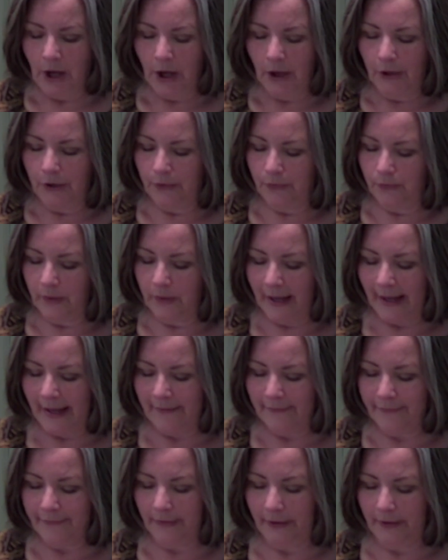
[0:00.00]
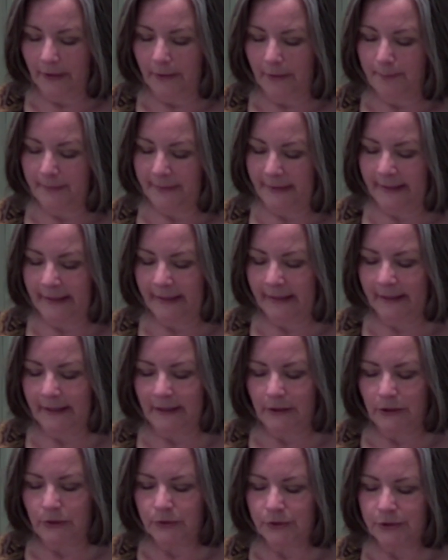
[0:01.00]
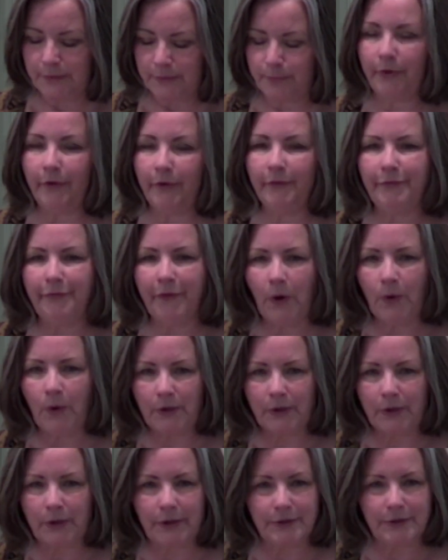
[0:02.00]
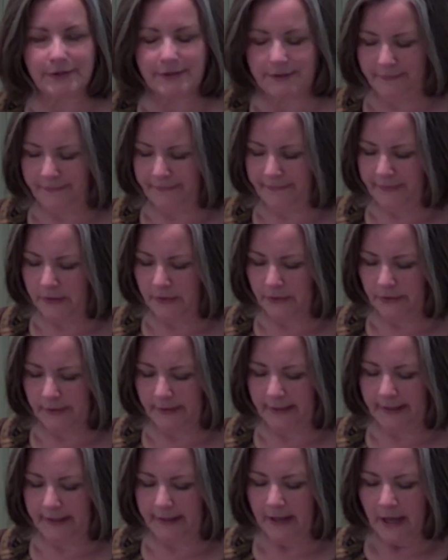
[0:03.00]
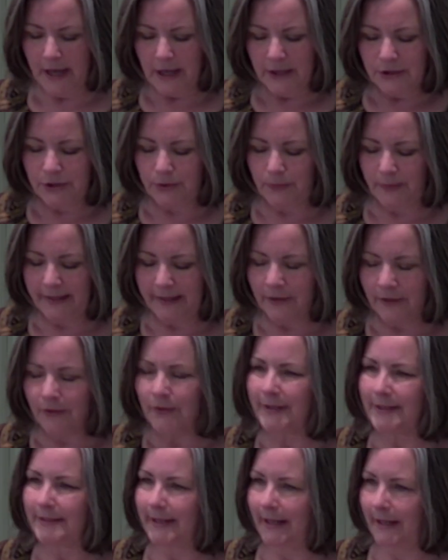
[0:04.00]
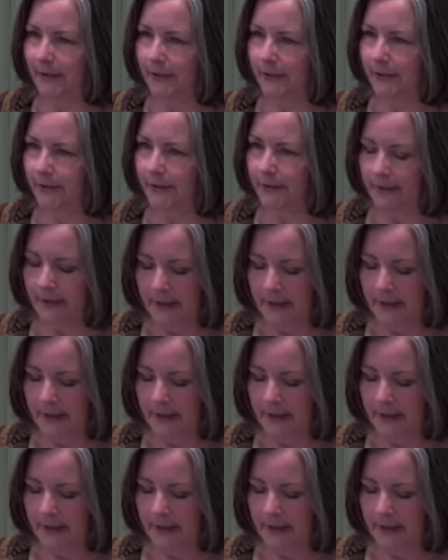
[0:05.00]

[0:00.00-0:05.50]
Her rival, Peninnah, used to provoke her severely, to irritate her,